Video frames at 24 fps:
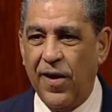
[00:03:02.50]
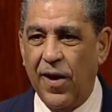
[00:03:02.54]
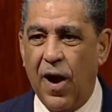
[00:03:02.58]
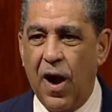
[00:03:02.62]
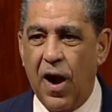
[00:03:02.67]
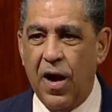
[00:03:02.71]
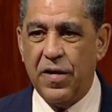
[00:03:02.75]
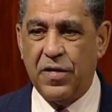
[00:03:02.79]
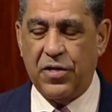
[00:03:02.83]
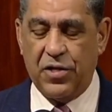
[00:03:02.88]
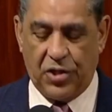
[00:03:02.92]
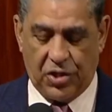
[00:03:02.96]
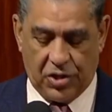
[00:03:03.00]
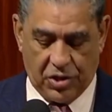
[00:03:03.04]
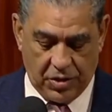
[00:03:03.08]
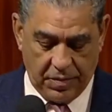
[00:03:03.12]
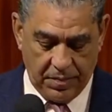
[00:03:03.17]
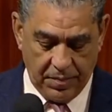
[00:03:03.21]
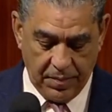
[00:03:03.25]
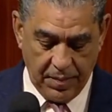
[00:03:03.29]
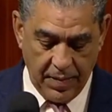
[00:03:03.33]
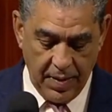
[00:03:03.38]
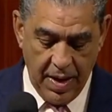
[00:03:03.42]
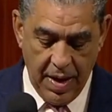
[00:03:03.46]
largest
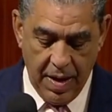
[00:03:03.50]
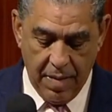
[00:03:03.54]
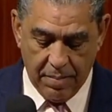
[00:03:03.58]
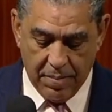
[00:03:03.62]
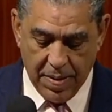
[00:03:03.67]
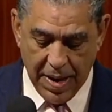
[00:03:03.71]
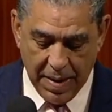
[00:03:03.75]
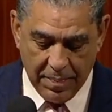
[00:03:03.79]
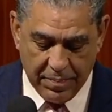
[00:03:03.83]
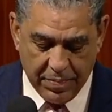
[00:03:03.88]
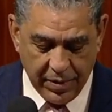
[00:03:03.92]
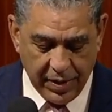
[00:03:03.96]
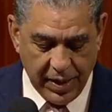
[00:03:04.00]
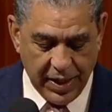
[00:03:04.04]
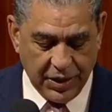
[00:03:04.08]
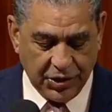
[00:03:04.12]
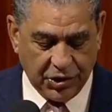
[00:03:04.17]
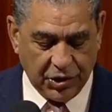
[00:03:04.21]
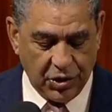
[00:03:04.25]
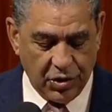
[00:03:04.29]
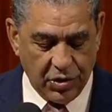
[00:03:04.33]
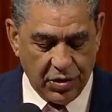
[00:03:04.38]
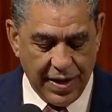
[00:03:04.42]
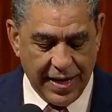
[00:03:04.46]

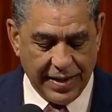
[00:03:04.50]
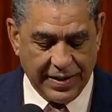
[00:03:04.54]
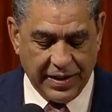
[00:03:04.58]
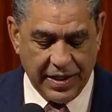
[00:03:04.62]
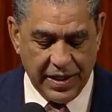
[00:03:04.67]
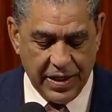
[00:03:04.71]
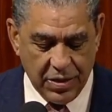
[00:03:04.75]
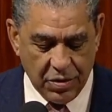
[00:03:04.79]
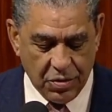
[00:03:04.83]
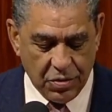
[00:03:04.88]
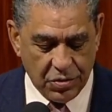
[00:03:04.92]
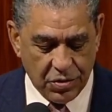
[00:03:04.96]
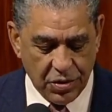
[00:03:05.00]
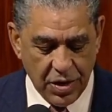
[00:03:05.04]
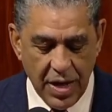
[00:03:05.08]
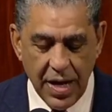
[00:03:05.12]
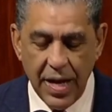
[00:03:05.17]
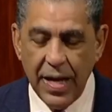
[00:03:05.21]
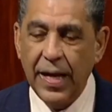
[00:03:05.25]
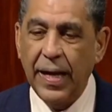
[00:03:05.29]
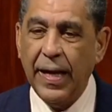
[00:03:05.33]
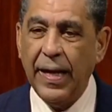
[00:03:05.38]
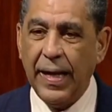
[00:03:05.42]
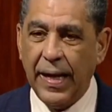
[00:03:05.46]
population of Latinos
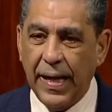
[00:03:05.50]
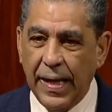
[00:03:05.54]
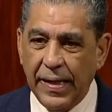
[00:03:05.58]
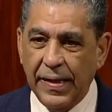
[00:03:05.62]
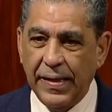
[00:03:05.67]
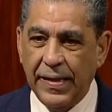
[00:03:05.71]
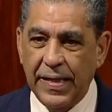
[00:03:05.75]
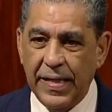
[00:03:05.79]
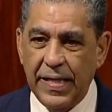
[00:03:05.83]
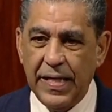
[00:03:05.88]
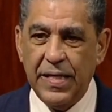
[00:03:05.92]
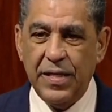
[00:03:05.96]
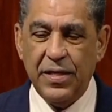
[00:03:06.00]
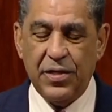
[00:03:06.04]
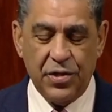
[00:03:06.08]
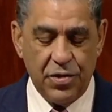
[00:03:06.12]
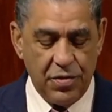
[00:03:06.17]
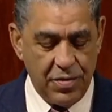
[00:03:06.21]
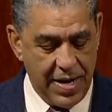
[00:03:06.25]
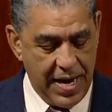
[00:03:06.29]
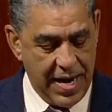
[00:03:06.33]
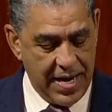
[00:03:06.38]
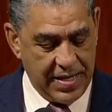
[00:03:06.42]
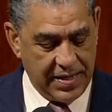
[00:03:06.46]
in these
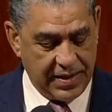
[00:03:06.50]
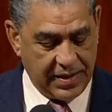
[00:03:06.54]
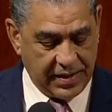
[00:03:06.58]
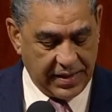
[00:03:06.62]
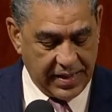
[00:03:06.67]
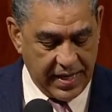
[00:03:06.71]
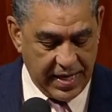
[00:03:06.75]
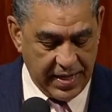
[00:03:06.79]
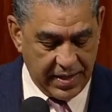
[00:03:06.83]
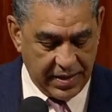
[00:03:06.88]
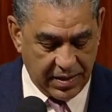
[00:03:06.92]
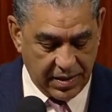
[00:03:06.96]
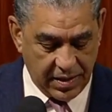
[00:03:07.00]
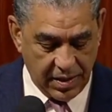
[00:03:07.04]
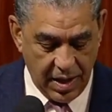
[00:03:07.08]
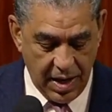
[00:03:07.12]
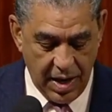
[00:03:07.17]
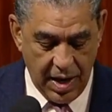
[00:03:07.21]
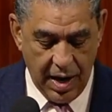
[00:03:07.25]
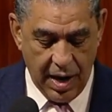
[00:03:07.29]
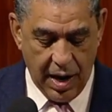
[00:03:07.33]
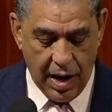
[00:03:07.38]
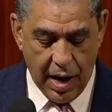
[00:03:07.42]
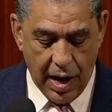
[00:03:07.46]
United States.
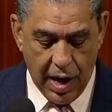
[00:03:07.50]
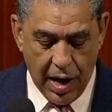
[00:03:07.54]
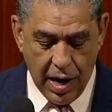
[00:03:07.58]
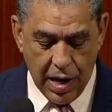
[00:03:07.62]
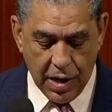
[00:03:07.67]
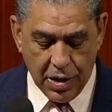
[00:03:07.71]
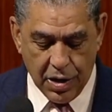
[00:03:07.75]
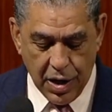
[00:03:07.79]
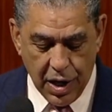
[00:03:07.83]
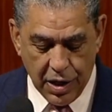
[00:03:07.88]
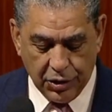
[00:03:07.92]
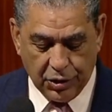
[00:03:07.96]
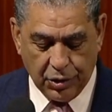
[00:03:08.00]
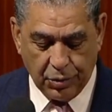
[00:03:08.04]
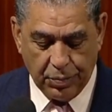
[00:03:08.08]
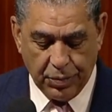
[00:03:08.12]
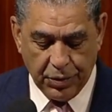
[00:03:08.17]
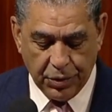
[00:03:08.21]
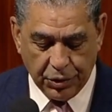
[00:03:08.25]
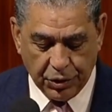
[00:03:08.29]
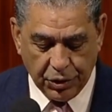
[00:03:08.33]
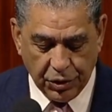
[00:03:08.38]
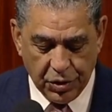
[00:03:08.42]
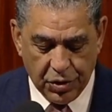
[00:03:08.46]
Our
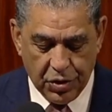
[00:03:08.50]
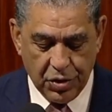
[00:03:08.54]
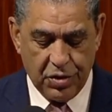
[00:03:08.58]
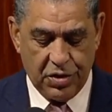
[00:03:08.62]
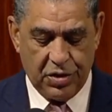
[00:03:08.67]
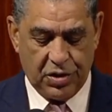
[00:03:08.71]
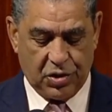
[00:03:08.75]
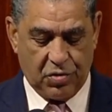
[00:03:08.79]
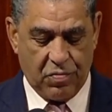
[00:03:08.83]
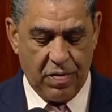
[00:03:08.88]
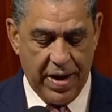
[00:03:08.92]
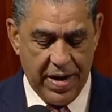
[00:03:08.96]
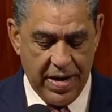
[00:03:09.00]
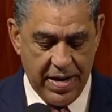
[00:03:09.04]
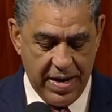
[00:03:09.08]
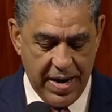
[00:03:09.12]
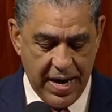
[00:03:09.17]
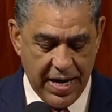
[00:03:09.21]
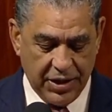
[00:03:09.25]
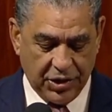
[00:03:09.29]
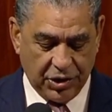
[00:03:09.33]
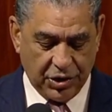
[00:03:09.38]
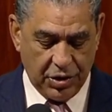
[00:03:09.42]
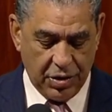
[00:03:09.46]
contribution to this great
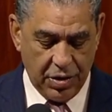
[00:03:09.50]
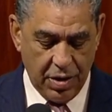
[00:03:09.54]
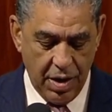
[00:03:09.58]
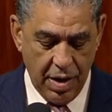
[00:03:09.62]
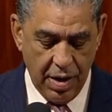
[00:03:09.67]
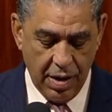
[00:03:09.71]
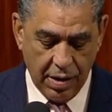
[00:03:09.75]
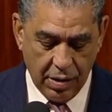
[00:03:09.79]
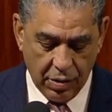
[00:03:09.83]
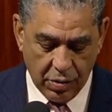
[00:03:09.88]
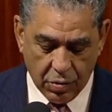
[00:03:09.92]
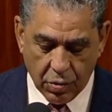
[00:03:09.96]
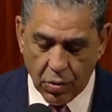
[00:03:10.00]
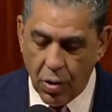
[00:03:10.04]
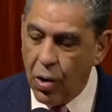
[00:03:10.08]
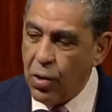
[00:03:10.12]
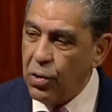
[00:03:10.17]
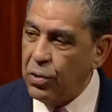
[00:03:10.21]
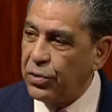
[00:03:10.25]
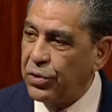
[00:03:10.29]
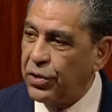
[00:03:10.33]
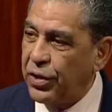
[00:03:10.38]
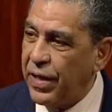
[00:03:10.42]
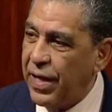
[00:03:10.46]
nation
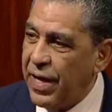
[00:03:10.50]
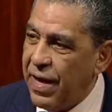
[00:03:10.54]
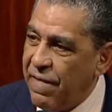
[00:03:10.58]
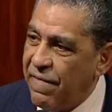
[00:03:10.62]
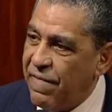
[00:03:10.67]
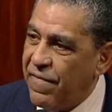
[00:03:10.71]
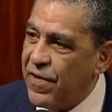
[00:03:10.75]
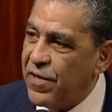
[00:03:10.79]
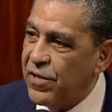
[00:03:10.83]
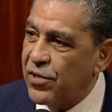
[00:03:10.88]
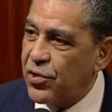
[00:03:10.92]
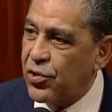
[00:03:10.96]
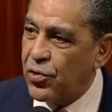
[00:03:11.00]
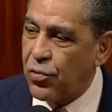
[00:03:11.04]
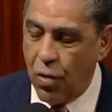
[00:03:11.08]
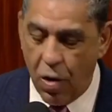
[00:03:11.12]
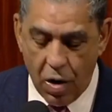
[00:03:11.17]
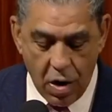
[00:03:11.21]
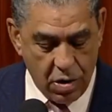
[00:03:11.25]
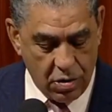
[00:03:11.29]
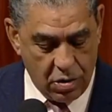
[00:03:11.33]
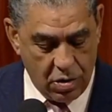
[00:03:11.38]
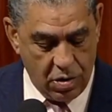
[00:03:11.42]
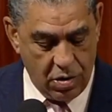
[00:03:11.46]
grows even
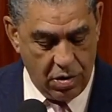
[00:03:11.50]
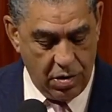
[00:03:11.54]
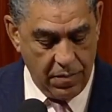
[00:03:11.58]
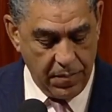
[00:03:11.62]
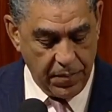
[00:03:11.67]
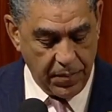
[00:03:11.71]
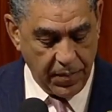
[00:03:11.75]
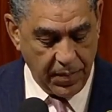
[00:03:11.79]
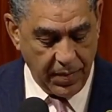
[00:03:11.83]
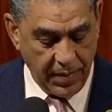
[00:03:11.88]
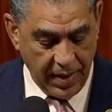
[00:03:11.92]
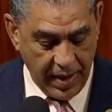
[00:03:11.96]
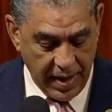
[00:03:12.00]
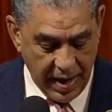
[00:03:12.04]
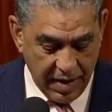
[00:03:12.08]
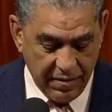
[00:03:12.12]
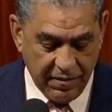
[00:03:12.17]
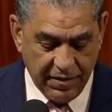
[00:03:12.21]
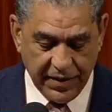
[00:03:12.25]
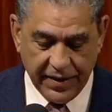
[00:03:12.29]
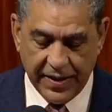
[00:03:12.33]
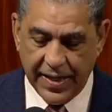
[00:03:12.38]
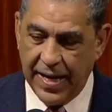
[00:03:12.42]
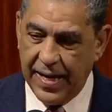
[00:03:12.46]
stronger
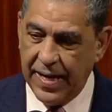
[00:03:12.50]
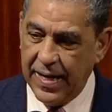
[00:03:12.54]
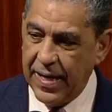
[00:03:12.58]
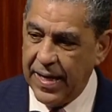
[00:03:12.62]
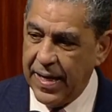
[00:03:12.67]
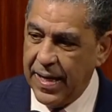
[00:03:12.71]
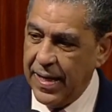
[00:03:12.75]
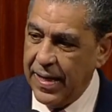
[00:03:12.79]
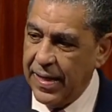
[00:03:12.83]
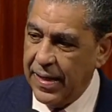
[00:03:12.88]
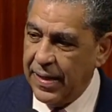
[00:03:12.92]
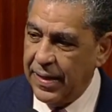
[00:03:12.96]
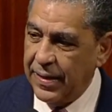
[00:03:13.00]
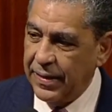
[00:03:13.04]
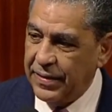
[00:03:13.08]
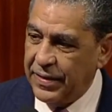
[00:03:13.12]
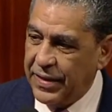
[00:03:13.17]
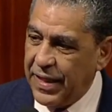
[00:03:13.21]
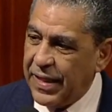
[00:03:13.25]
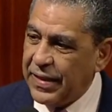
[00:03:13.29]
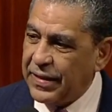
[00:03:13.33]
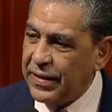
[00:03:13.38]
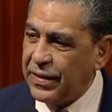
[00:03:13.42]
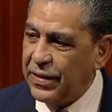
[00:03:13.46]
every day.
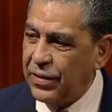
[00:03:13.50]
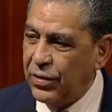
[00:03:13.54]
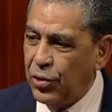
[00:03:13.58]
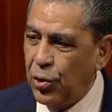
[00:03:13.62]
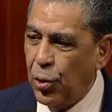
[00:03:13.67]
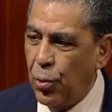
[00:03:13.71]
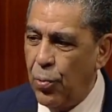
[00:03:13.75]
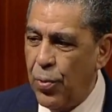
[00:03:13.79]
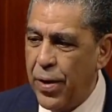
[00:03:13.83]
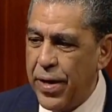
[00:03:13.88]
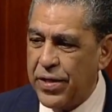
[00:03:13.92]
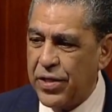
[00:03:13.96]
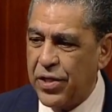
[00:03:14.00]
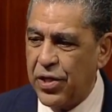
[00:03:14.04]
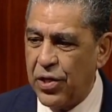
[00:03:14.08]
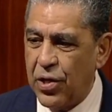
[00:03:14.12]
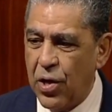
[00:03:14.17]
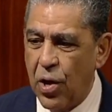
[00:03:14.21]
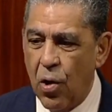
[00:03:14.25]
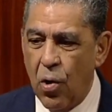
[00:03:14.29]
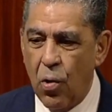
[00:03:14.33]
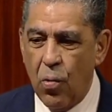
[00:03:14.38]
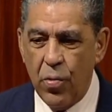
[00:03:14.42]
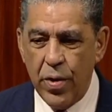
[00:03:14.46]
Just 2 weeks
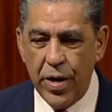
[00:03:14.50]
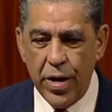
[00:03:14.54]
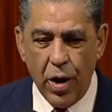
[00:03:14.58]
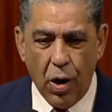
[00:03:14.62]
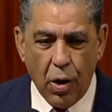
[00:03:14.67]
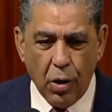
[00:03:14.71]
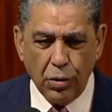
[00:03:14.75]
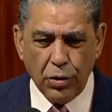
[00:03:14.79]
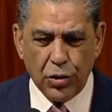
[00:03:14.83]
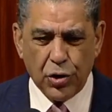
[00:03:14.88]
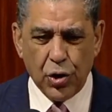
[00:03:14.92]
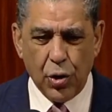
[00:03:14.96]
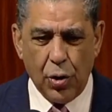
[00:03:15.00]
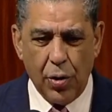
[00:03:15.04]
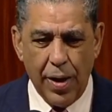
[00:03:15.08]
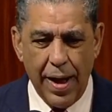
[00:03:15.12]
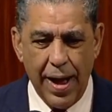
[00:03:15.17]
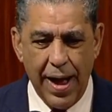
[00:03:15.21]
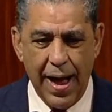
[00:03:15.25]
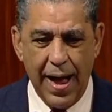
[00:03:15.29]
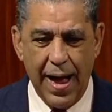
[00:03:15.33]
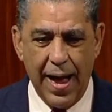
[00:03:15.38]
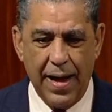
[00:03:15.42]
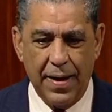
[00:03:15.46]
ago, we also
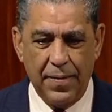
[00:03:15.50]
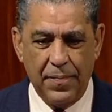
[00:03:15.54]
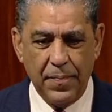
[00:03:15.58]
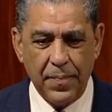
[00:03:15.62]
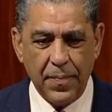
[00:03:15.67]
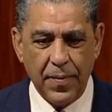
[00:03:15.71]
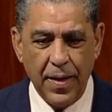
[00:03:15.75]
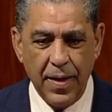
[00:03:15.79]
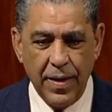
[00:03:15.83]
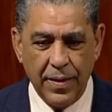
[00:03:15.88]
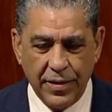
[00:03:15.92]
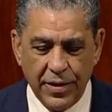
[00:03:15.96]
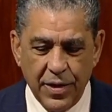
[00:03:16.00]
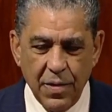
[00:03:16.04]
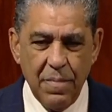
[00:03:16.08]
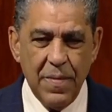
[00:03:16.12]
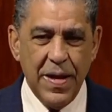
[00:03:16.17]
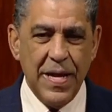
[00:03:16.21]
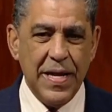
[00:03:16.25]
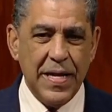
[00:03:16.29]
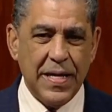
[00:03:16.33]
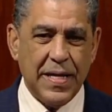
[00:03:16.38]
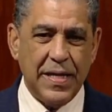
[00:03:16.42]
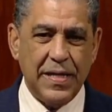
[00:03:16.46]
had
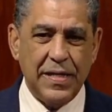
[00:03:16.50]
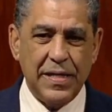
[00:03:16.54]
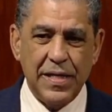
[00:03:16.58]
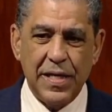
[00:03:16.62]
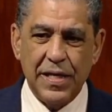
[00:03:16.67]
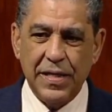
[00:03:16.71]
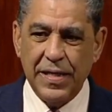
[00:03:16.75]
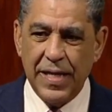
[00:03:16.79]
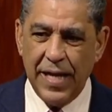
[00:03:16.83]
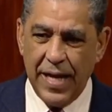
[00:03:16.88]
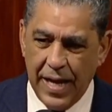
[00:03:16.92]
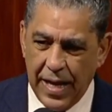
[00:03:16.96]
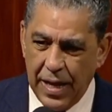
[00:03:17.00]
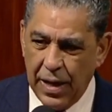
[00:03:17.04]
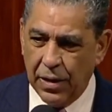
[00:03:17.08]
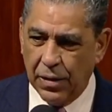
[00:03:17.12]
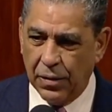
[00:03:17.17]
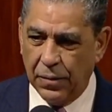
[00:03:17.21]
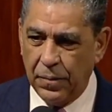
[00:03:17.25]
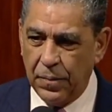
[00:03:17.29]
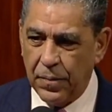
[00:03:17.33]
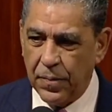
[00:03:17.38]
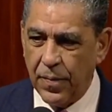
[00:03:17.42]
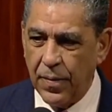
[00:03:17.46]
Dominicans on the
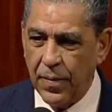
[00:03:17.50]
Hill,